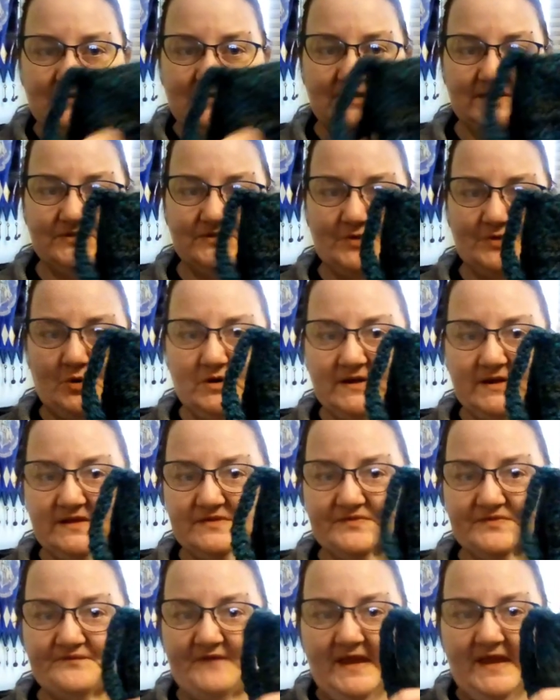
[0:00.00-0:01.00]
it's on
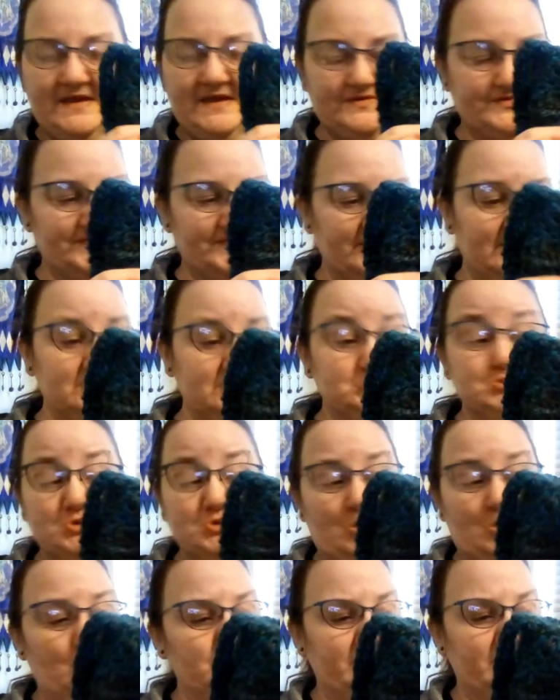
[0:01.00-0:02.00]
his face. It should
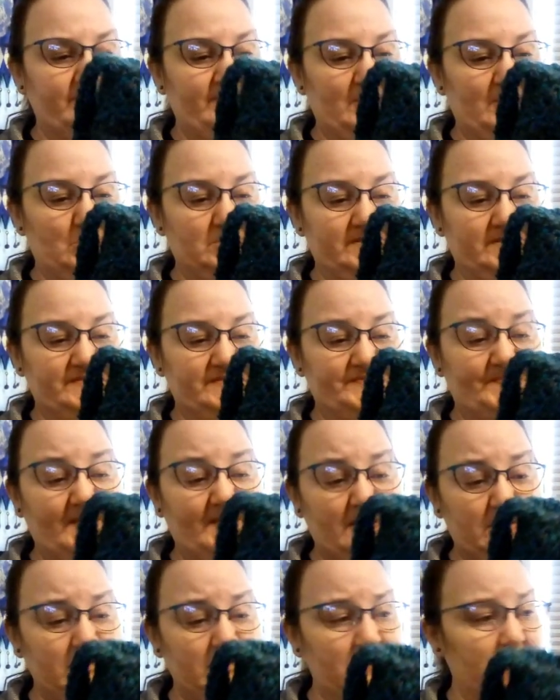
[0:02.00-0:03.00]
only be on his
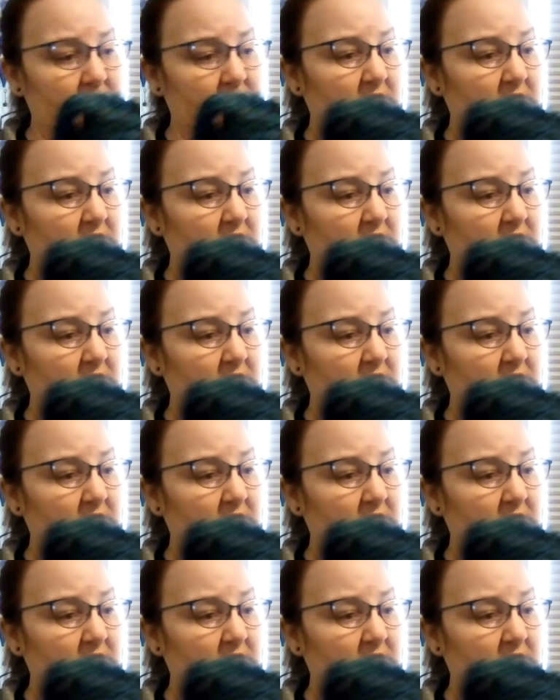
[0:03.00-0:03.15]
butt.